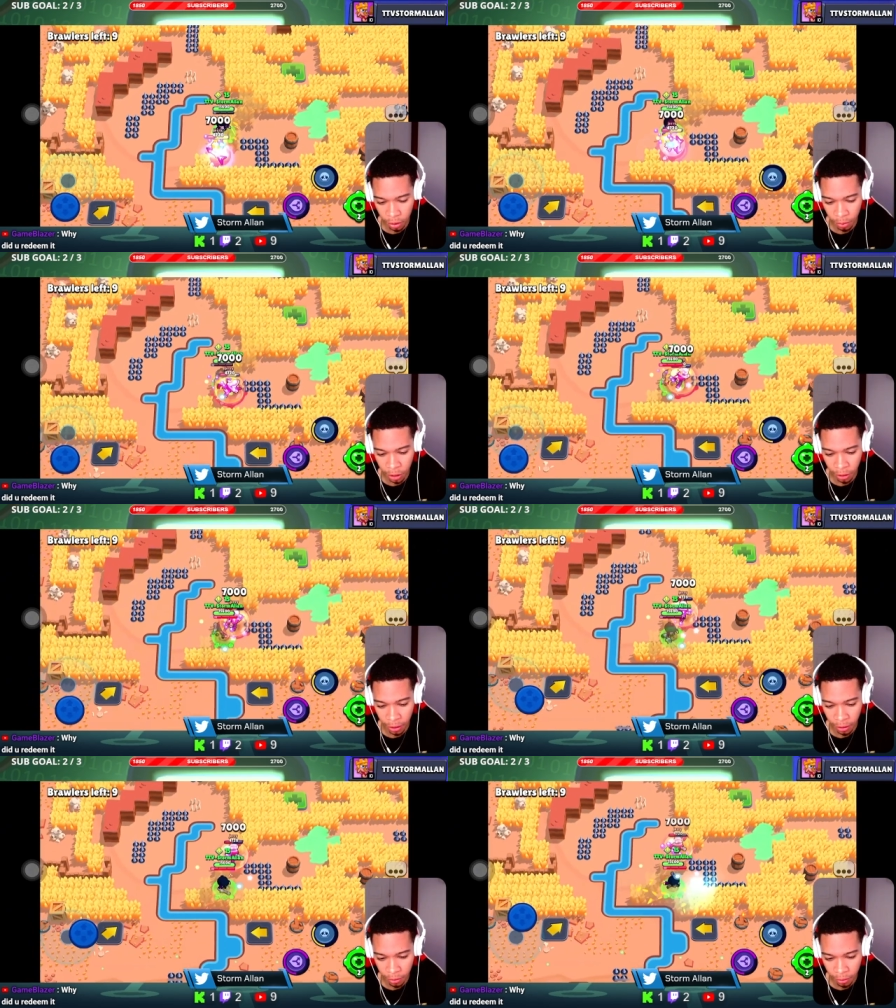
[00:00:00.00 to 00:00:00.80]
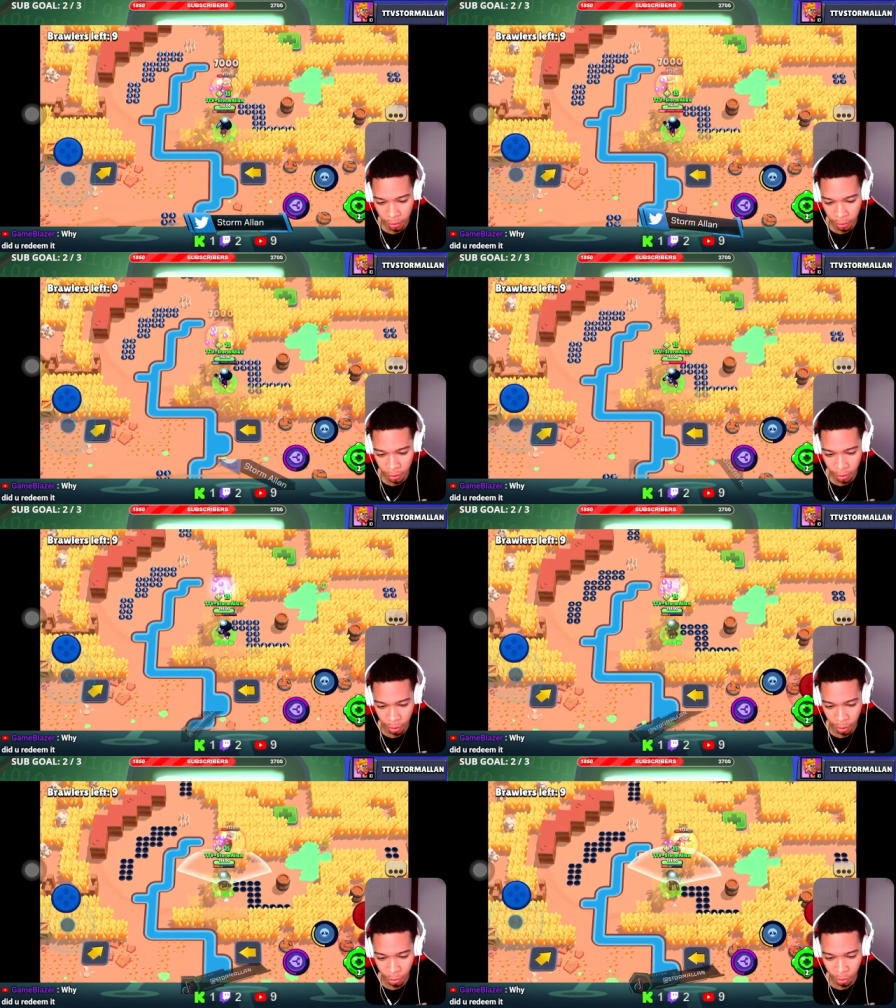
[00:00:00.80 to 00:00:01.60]
Jerry.
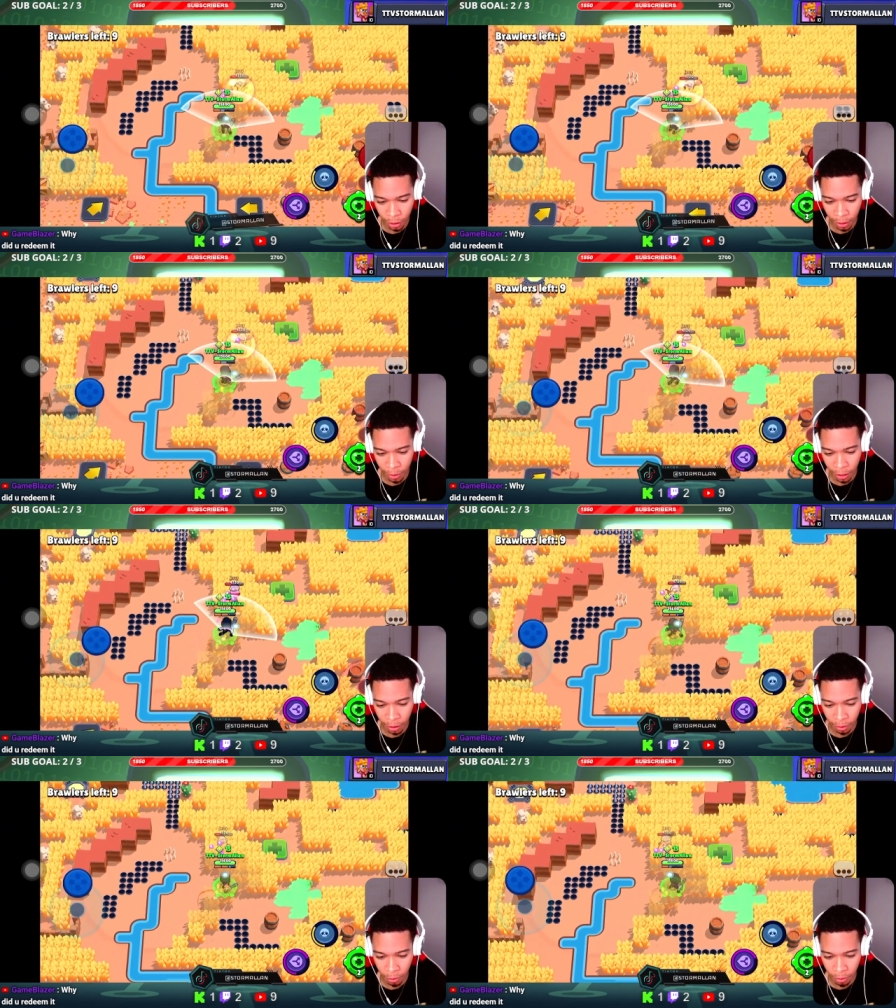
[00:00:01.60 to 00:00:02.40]
Oh, you ain't making it, bro.